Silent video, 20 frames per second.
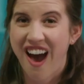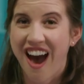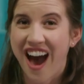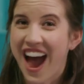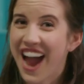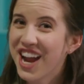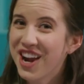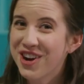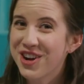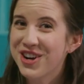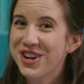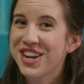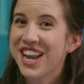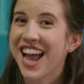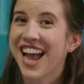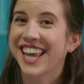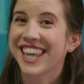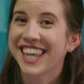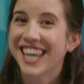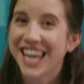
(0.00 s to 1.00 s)
I heard
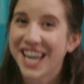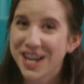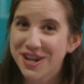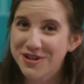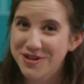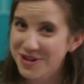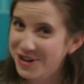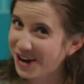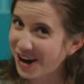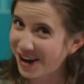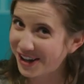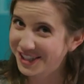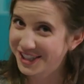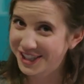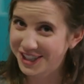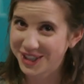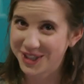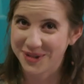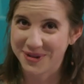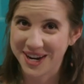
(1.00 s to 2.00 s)
a kindergarten
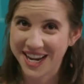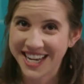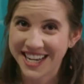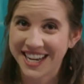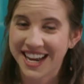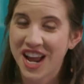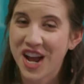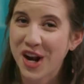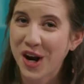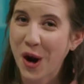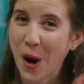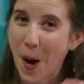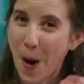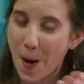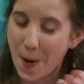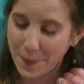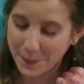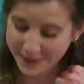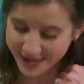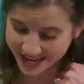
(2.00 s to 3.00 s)
student
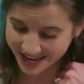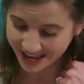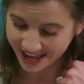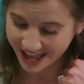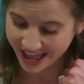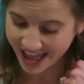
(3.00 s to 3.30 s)
call me,